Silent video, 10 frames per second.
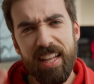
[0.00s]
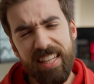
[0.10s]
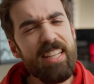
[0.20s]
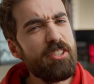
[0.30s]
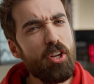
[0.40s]

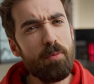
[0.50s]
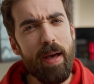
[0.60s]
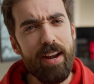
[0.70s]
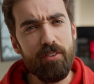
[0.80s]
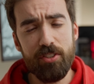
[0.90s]
Let's talk
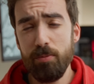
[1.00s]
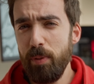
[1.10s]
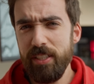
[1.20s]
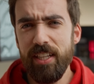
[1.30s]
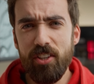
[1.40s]
batteries,
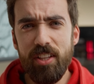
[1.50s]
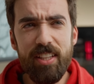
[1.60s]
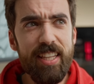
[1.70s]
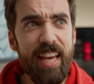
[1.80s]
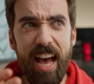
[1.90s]

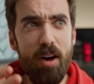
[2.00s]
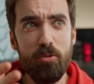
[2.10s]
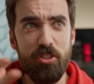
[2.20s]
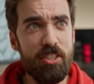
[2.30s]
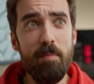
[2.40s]
particularly how
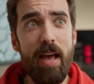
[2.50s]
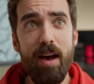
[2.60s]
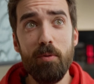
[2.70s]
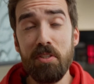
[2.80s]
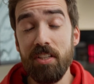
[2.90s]

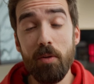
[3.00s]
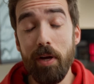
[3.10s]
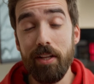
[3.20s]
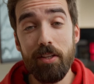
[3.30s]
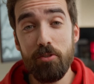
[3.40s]
somehow it's still
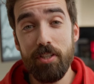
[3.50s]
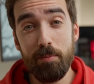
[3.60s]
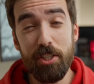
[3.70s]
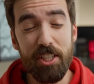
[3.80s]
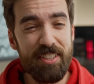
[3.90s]
one of those
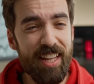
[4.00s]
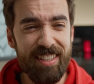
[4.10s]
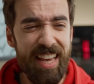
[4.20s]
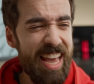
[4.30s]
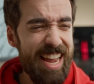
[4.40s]
subjects
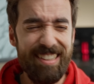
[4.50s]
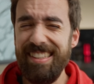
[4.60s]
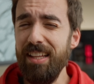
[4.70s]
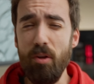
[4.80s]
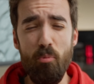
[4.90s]
that is
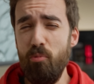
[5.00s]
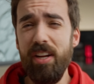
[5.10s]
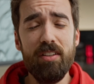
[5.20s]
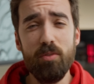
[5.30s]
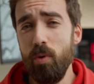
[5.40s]
still
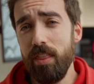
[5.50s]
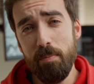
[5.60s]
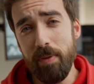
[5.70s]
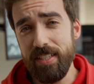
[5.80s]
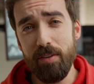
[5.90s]
riddled
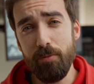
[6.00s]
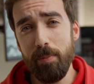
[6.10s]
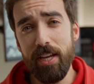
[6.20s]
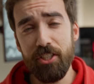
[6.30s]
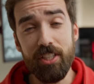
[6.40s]
with
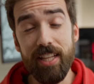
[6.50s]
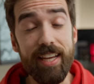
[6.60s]
misinformation.